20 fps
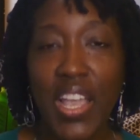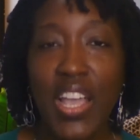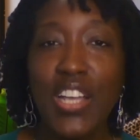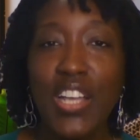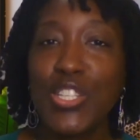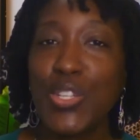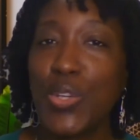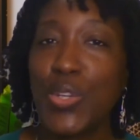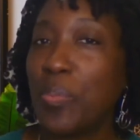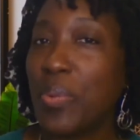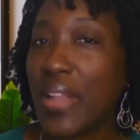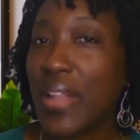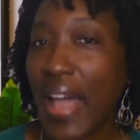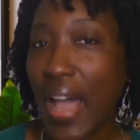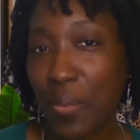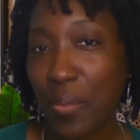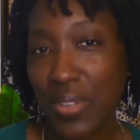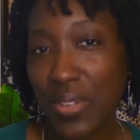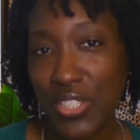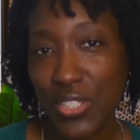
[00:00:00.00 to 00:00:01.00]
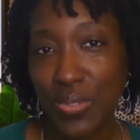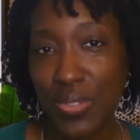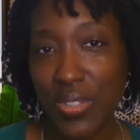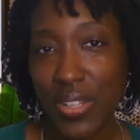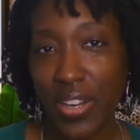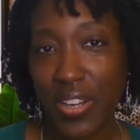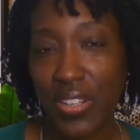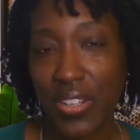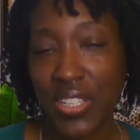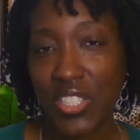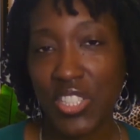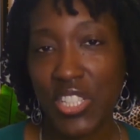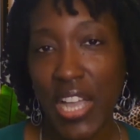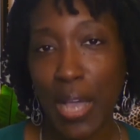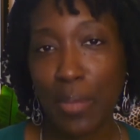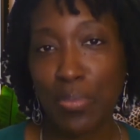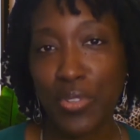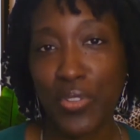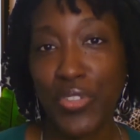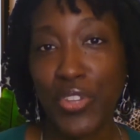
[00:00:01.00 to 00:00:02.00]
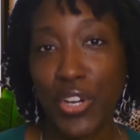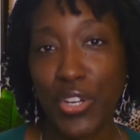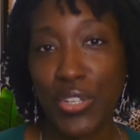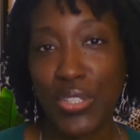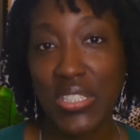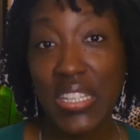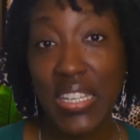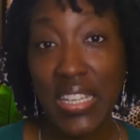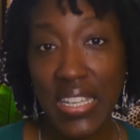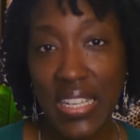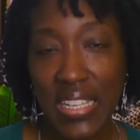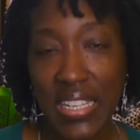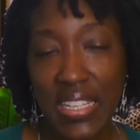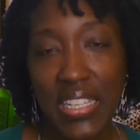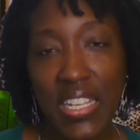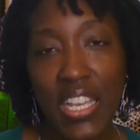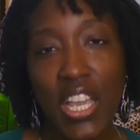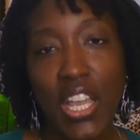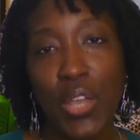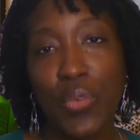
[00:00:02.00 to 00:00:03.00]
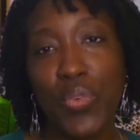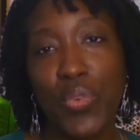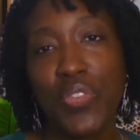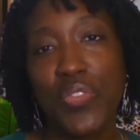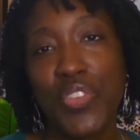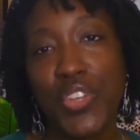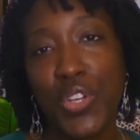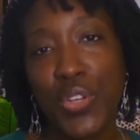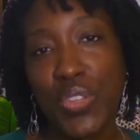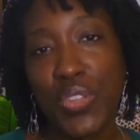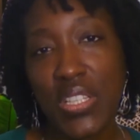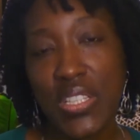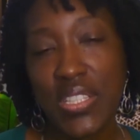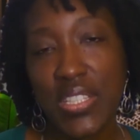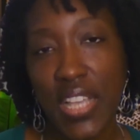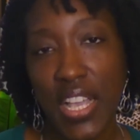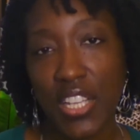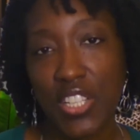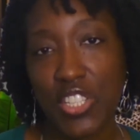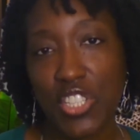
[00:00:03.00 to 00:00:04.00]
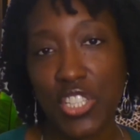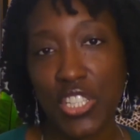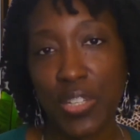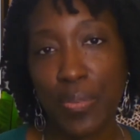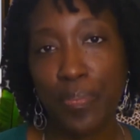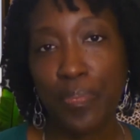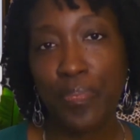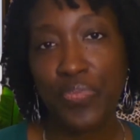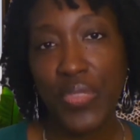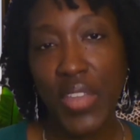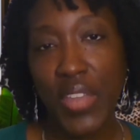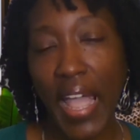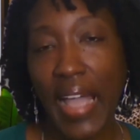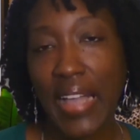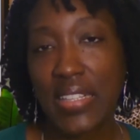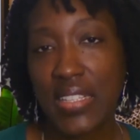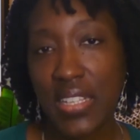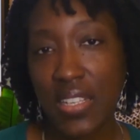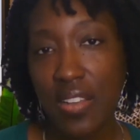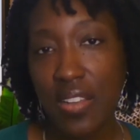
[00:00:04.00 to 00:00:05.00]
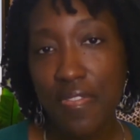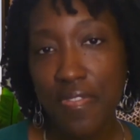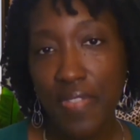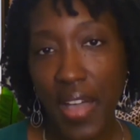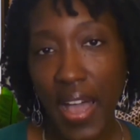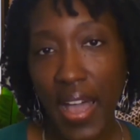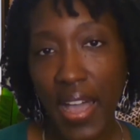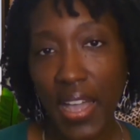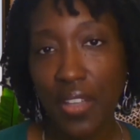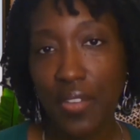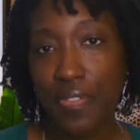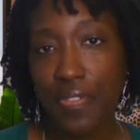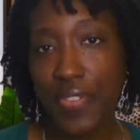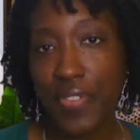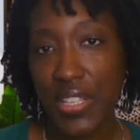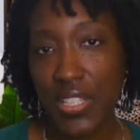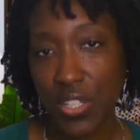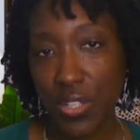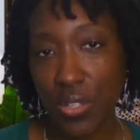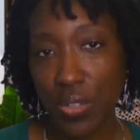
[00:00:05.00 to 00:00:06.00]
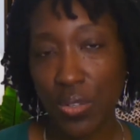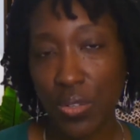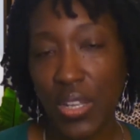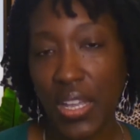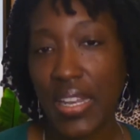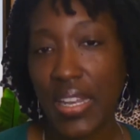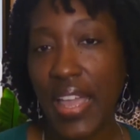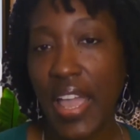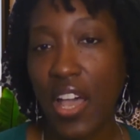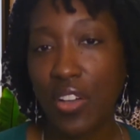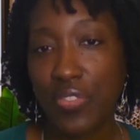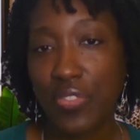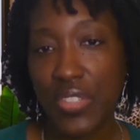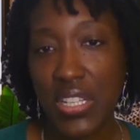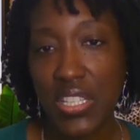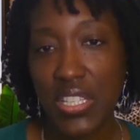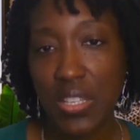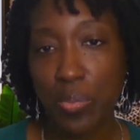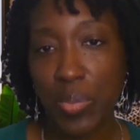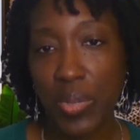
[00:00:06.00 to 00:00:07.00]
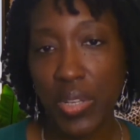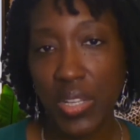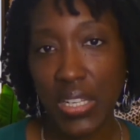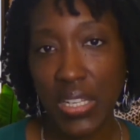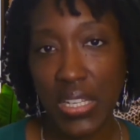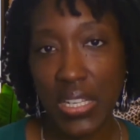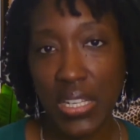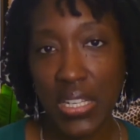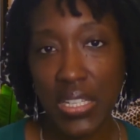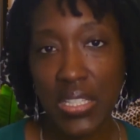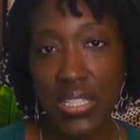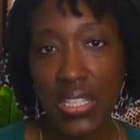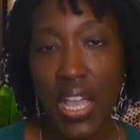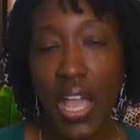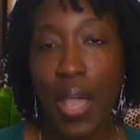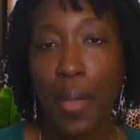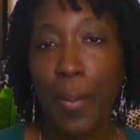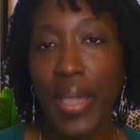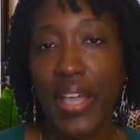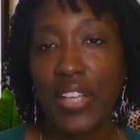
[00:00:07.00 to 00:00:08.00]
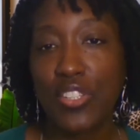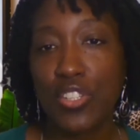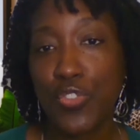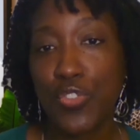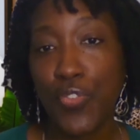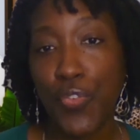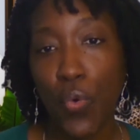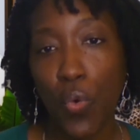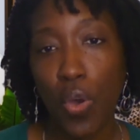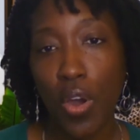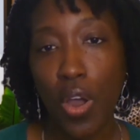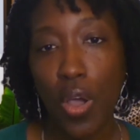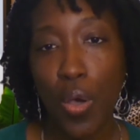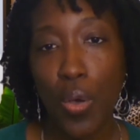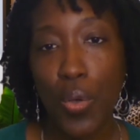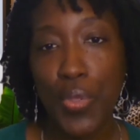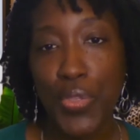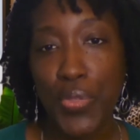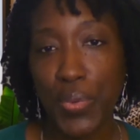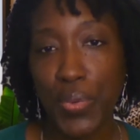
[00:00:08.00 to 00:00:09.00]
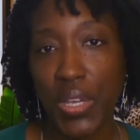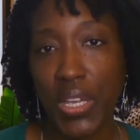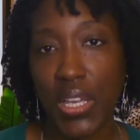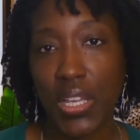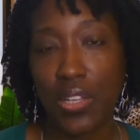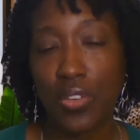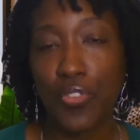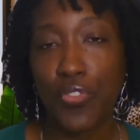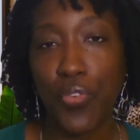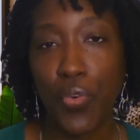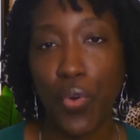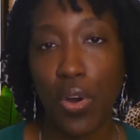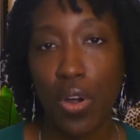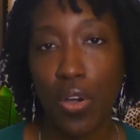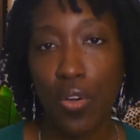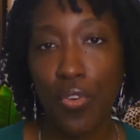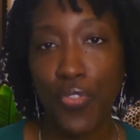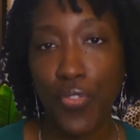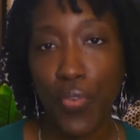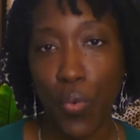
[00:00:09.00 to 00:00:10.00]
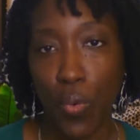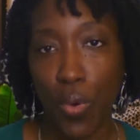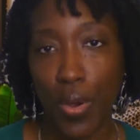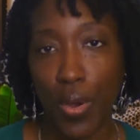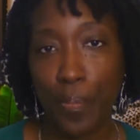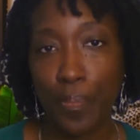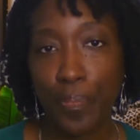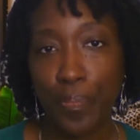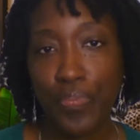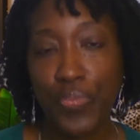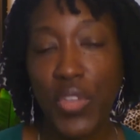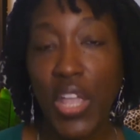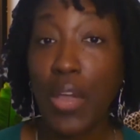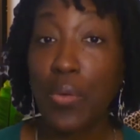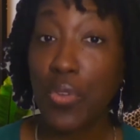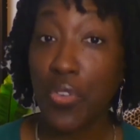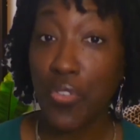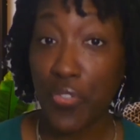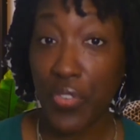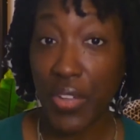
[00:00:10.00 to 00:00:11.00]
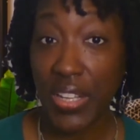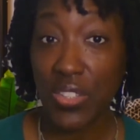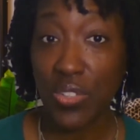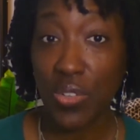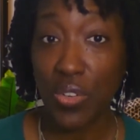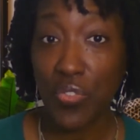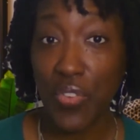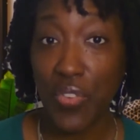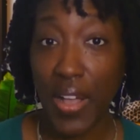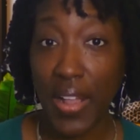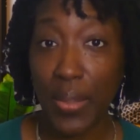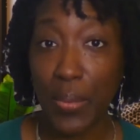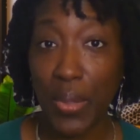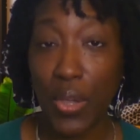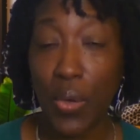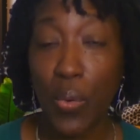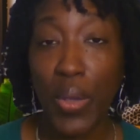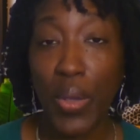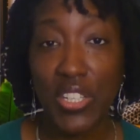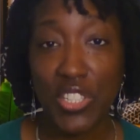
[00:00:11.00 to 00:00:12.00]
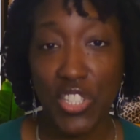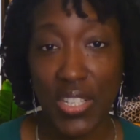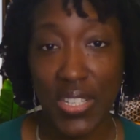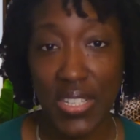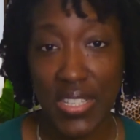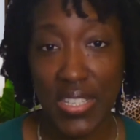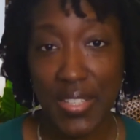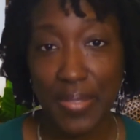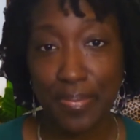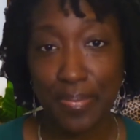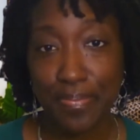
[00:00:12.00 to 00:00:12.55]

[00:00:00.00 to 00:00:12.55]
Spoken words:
To apply what you learned in Chapter 13, review the section Identifying Physical and Health Disabilities, pages 403 to 404, and reflect on the following questions.